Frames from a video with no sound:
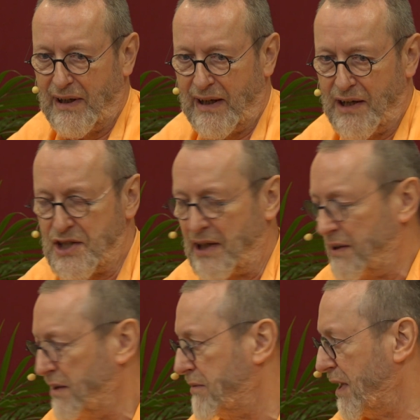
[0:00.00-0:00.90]

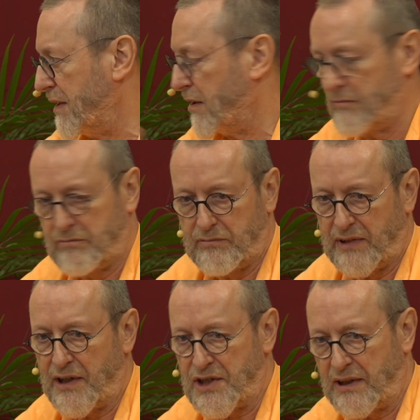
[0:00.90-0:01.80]
Ajativada,
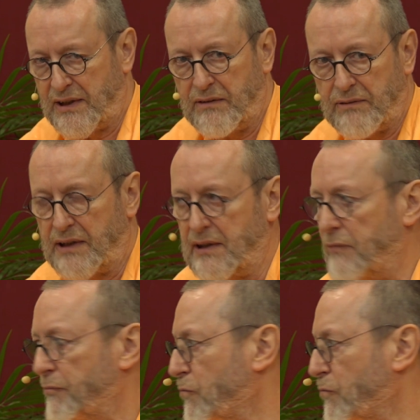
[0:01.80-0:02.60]
Ajativada,